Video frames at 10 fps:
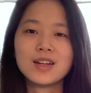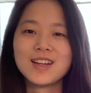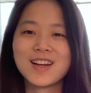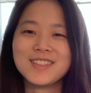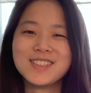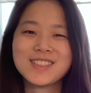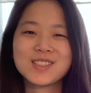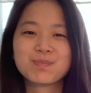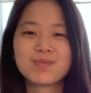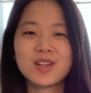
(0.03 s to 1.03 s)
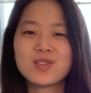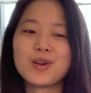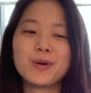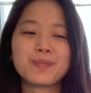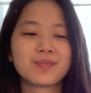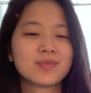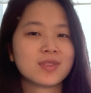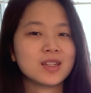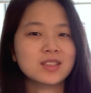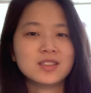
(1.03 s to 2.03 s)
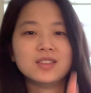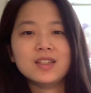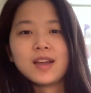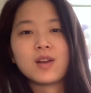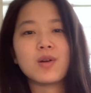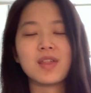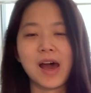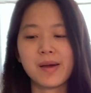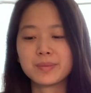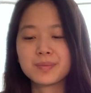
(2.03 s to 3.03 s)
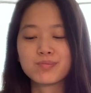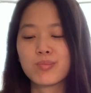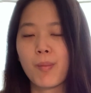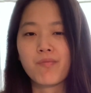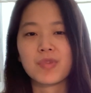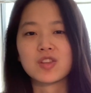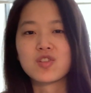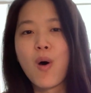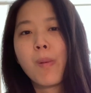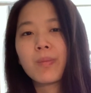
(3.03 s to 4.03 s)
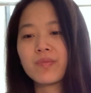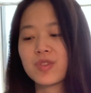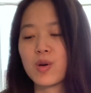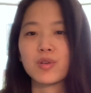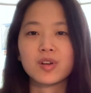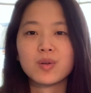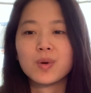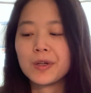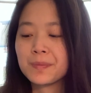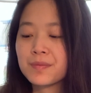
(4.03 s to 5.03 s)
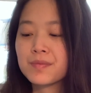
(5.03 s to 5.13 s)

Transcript: Hey guys, so ignore that, that's all going to Goodwill.